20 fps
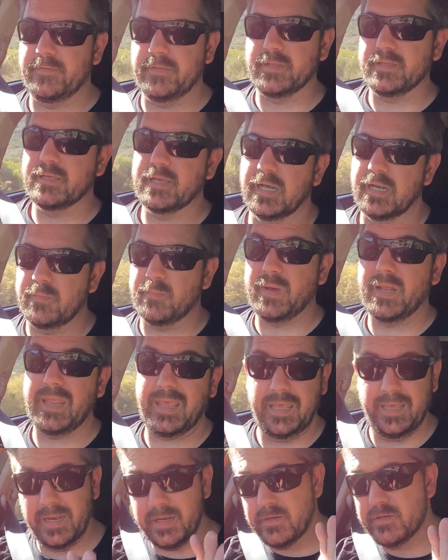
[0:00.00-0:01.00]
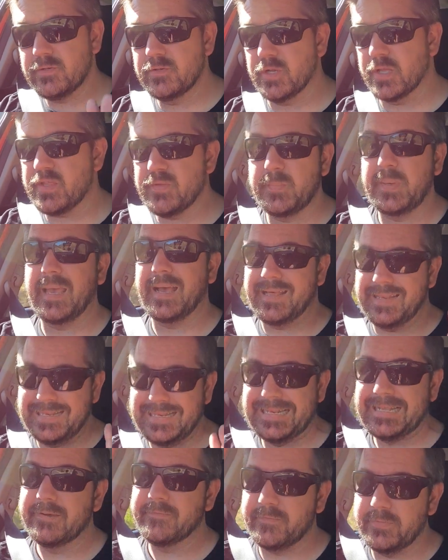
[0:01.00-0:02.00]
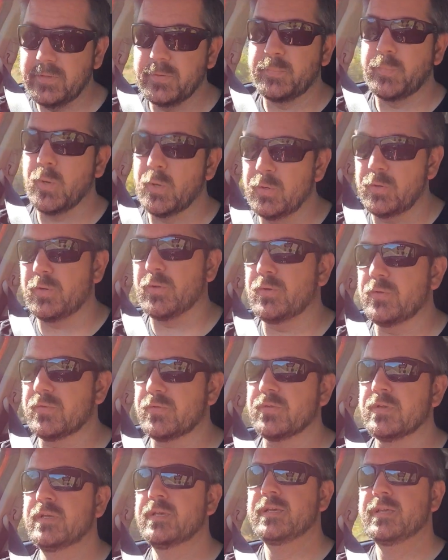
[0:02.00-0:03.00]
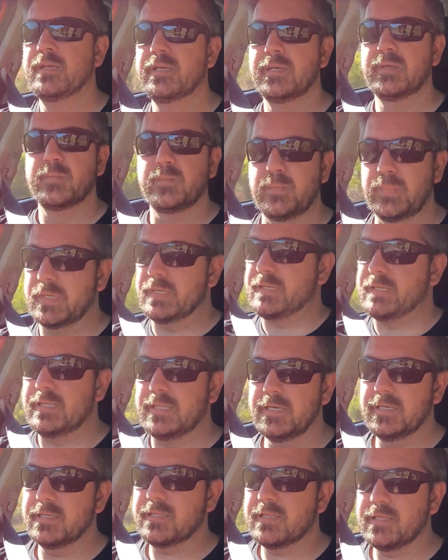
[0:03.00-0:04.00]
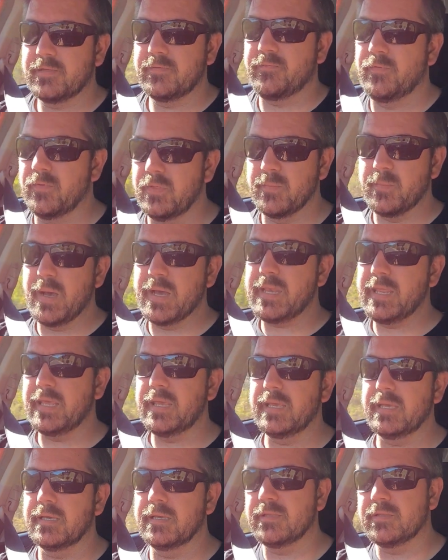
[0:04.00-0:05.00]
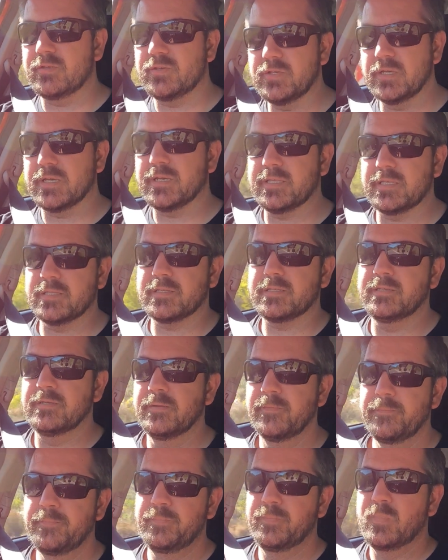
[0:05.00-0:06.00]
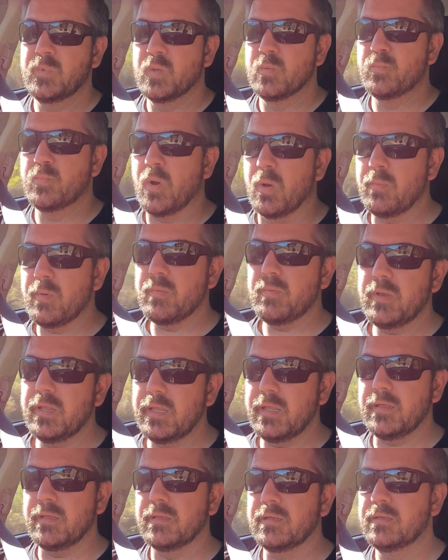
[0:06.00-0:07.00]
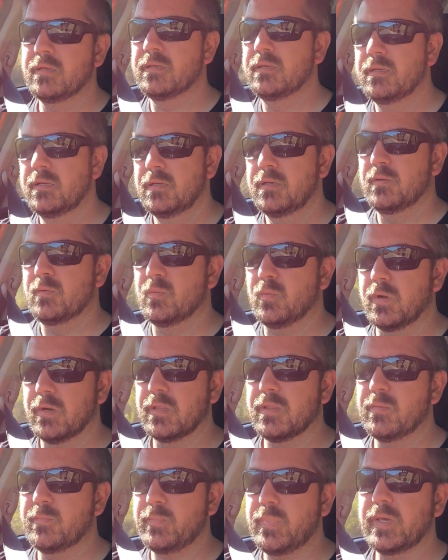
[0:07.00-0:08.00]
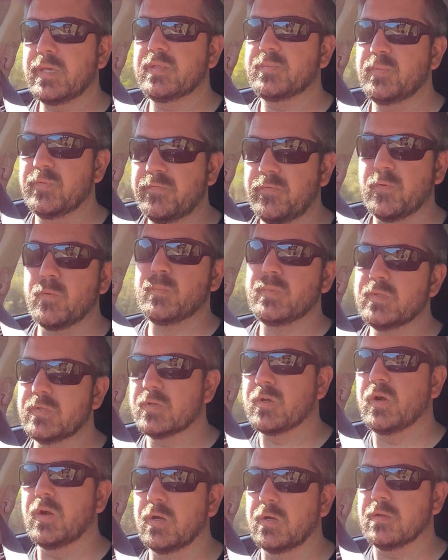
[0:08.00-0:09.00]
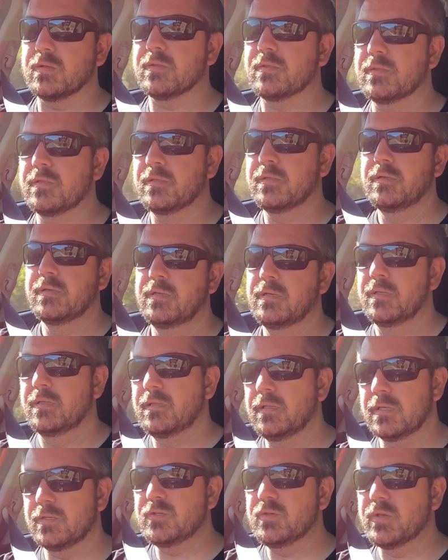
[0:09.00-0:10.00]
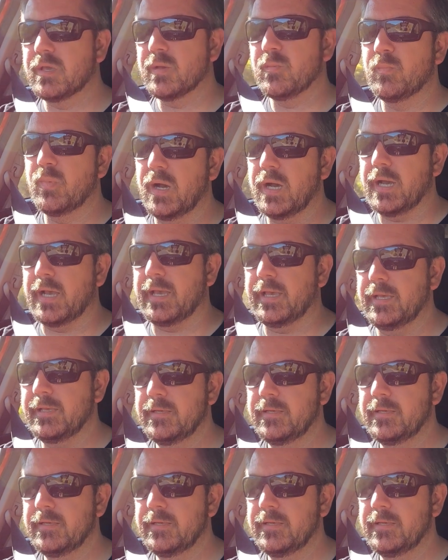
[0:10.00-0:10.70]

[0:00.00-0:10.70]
for this kind of money, and trust me, I love the Polos, but this for the money is just probably one of the best performance cars that you can buy.